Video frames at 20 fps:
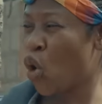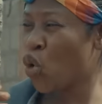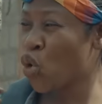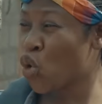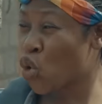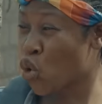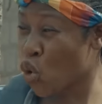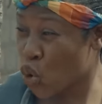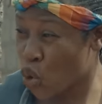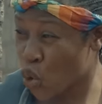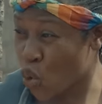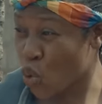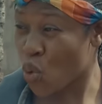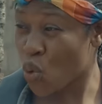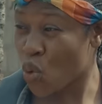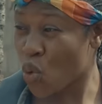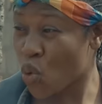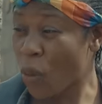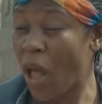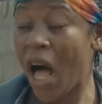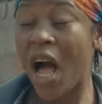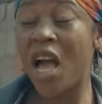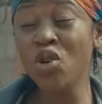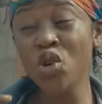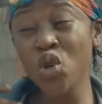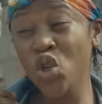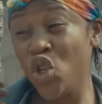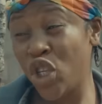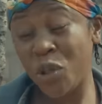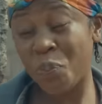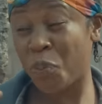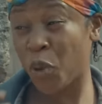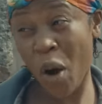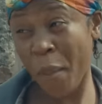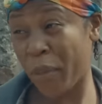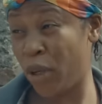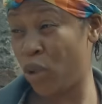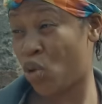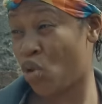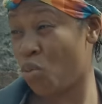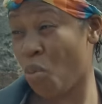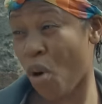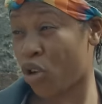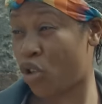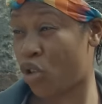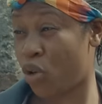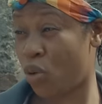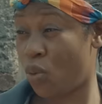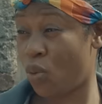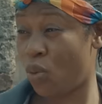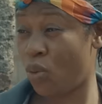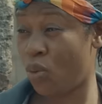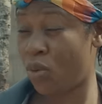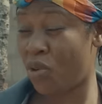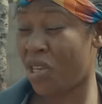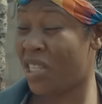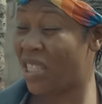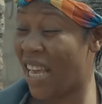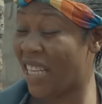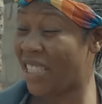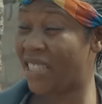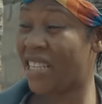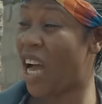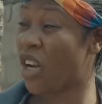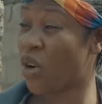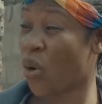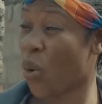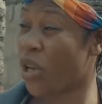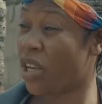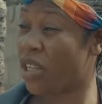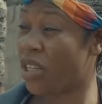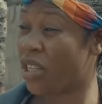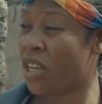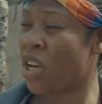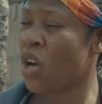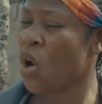Nzuzu is becoming too much, yo. It's getting annoying.